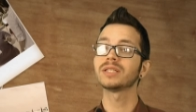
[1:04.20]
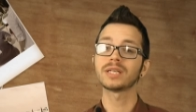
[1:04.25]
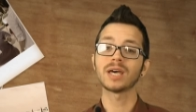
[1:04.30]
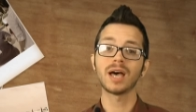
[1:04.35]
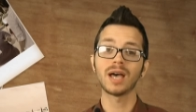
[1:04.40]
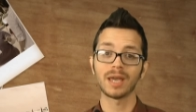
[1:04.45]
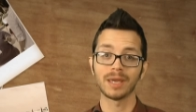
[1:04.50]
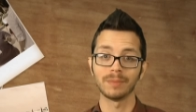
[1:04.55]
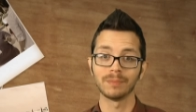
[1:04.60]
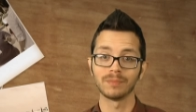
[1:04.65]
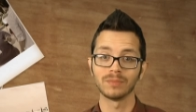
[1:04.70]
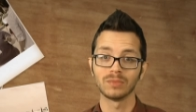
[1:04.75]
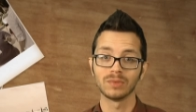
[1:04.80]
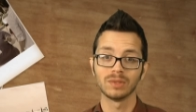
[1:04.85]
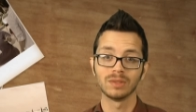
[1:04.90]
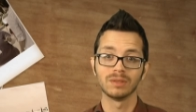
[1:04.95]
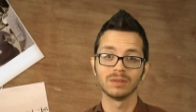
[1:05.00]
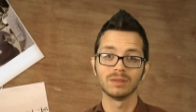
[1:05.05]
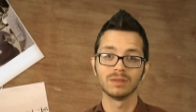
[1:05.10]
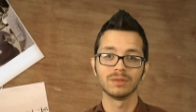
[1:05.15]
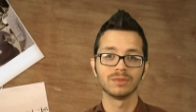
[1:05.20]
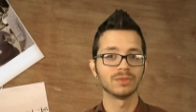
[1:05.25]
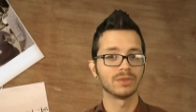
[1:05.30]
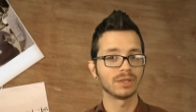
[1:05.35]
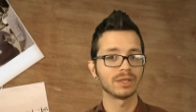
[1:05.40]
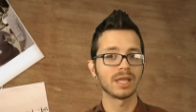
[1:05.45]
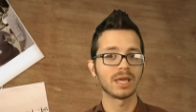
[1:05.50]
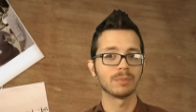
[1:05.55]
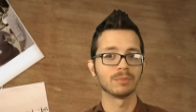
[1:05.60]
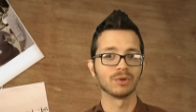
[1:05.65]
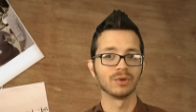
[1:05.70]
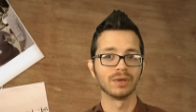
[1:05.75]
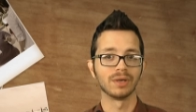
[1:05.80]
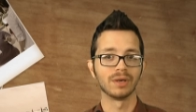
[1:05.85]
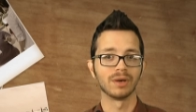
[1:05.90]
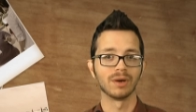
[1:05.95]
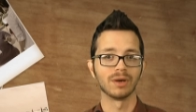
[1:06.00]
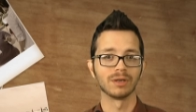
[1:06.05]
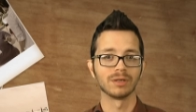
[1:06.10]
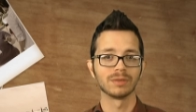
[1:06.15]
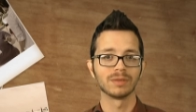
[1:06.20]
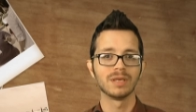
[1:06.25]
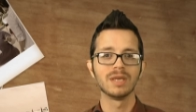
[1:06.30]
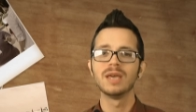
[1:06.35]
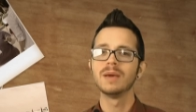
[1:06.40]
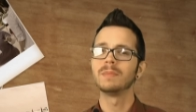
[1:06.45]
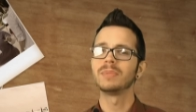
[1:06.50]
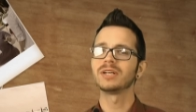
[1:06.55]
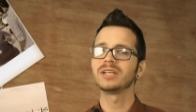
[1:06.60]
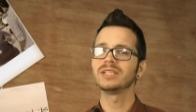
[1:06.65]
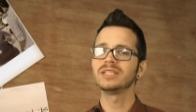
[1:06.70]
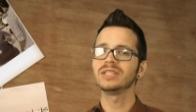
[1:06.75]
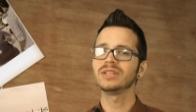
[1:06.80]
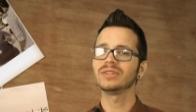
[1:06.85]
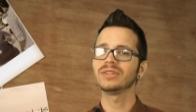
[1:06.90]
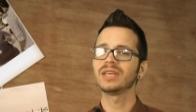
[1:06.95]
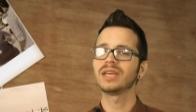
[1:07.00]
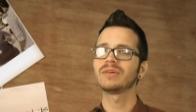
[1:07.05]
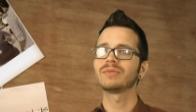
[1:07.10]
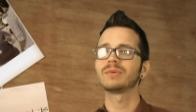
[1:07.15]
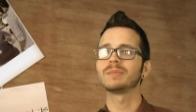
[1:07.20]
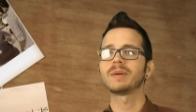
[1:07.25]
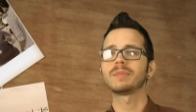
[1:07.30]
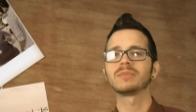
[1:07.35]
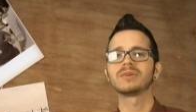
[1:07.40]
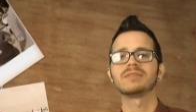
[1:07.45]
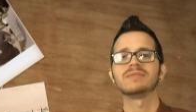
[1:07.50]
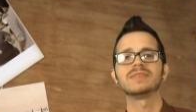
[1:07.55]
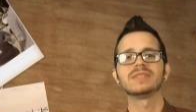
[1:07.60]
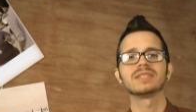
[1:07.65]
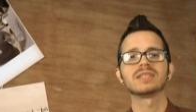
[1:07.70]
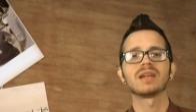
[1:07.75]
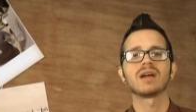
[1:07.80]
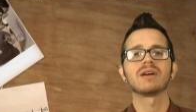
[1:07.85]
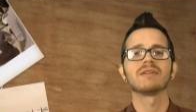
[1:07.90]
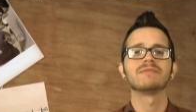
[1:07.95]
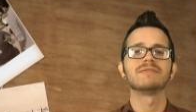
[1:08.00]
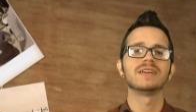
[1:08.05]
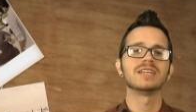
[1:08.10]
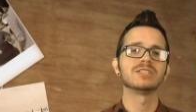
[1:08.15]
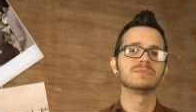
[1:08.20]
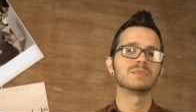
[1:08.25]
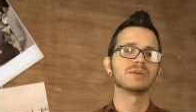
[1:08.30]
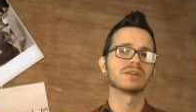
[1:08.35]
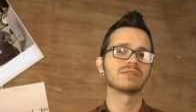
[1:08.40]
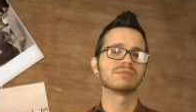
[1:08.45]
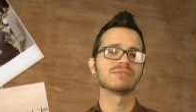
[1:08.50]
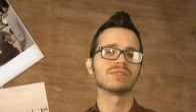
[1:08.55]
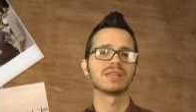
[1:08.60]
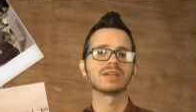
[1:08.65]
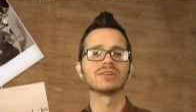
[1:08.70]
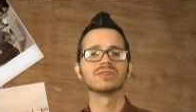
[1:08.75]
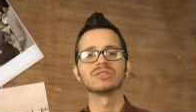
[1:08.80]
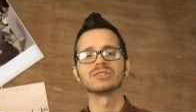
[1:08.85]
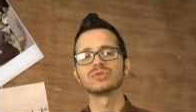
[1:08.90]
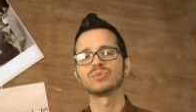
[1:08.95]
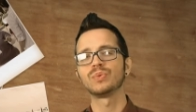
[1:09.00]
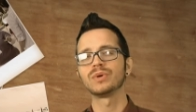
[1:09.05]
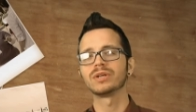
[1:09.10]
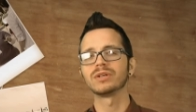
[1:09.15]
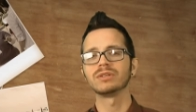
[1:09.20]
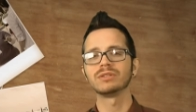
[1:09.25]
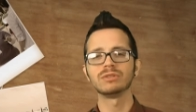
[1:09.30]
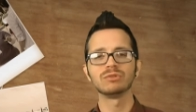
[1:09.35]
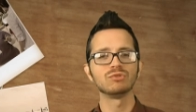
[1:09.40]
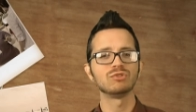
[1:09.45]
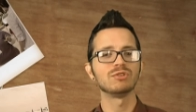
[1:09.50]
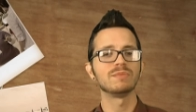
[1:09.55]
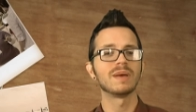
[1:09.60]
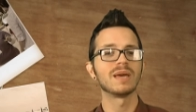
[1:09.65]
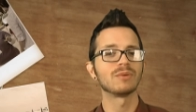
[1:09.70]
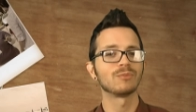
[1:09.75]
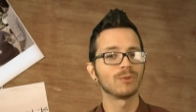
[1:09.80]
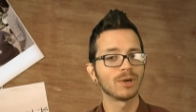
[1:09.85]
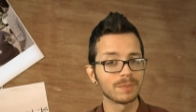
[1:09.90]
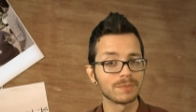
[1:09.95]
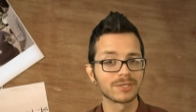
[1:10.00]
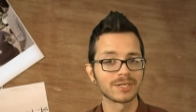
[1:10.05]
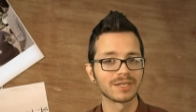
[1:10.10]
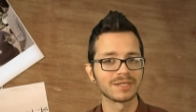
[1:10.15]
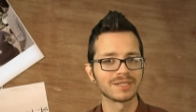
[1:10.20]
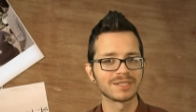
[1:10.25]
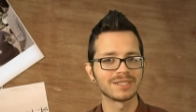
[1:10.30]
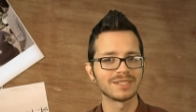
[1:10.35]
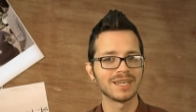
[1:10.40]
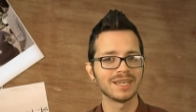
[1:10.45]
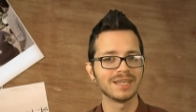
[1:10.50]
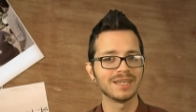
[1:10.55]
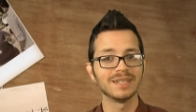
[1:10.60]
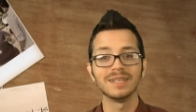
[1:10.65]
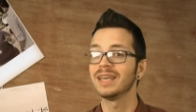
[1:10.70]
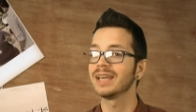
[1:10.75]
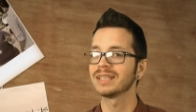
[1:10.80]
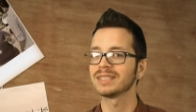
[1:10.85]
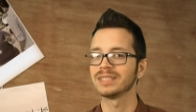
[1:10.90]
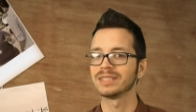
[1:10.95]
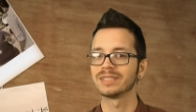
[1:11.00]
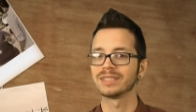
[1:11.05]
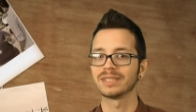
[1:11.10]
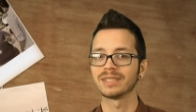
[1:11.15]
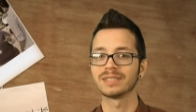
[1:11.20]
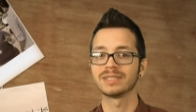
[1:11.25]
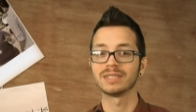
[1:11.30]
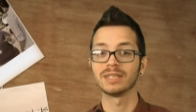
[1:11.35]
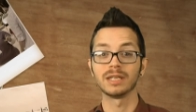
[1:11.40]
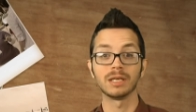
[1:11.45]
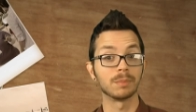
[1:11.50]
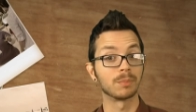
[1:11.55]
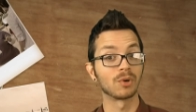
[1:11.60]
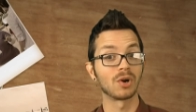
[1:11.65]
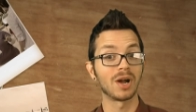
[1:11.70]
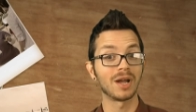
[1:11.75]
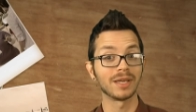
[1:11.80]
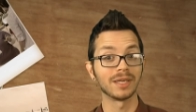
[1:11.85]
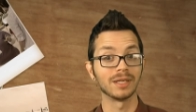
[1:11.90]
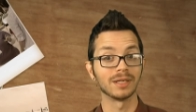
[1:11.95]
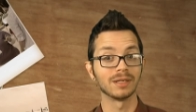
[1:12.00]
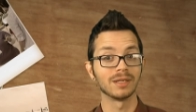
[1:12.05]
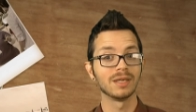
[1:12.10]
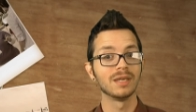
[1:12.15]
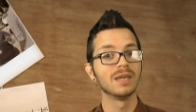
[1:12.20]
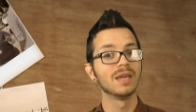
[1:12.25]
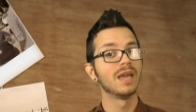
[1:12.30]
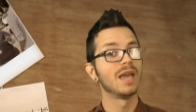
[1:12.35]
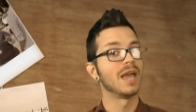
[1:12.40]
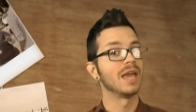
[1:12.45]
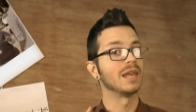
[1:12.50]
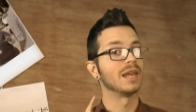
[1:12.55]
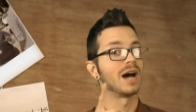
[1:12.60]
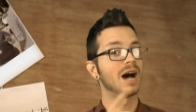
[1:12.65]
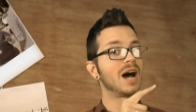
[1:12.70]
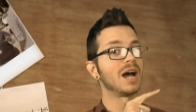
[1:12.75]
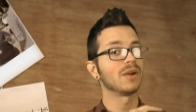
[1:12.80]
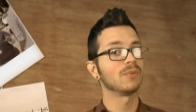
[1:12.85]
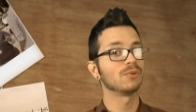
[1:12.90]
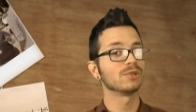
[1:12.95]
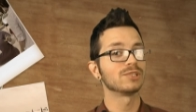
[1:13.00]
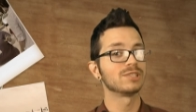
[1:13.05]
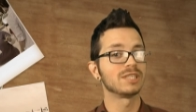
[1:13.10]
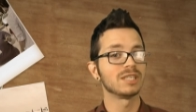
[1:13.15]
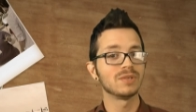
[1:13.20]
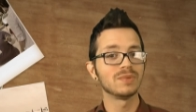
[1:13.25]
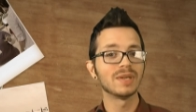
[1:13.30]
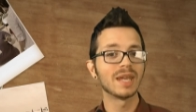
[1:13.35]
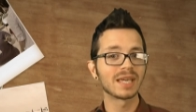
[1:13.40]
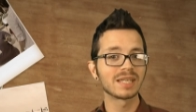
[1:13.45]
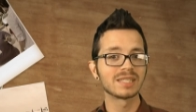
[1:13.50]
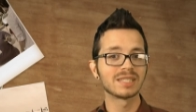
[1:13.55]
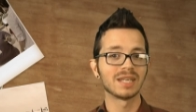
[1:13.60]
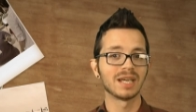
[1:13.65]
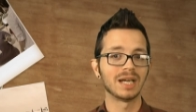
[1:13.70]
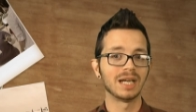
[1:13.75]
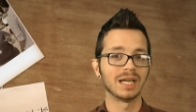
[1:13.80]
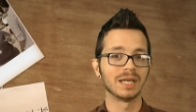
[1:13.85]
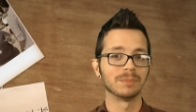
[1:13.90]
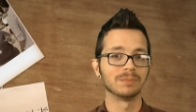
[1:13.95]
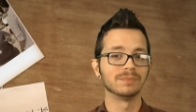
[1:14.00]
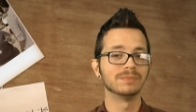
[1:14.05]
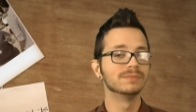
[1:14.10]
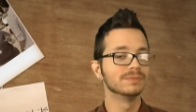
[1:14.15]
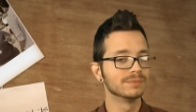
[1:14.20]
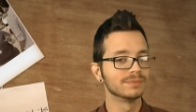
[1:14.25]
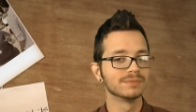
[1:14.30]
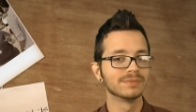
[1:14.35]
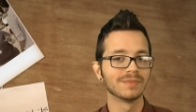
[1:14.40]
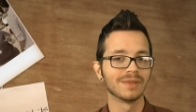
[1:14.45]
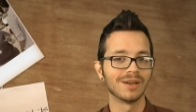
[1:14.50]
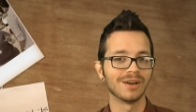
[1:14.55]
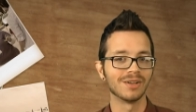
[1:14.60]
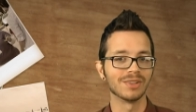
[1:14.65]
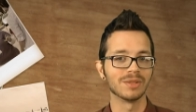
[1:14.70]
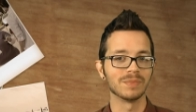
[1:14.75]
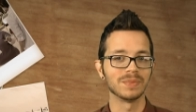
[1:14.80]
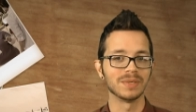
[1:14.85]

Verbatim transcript: time, the library card. But until then, remember to visit our Facebook, Flickr, Twitter, YouTube, and website to stay connected to the City of Bryan. And I will see you next time on The